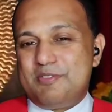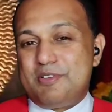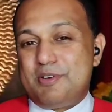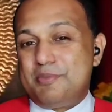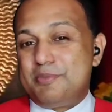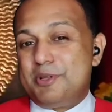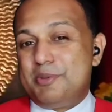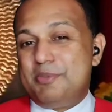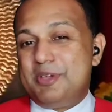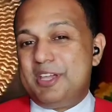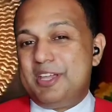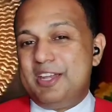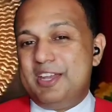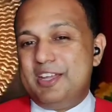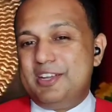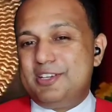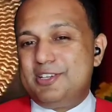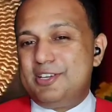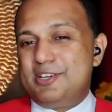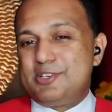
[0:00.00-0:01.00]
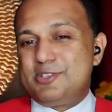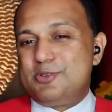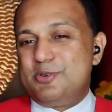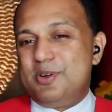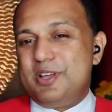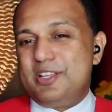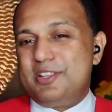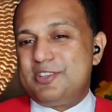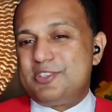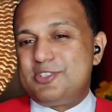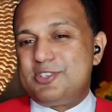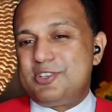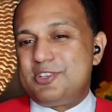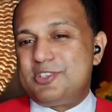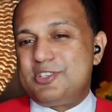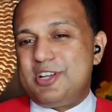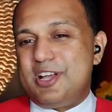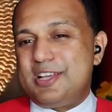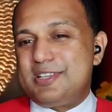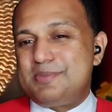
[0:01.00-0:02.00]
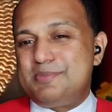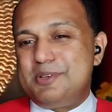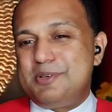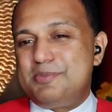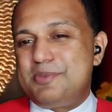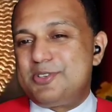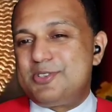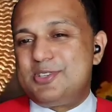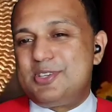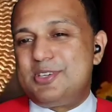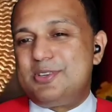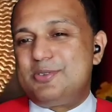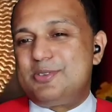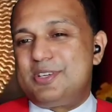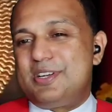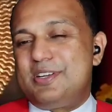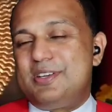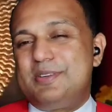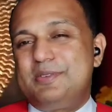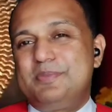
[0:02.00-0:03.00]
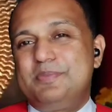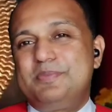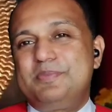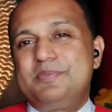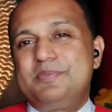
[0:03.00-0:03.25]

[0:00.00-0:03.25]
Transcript: From the beginning till today, the church has been persecuted.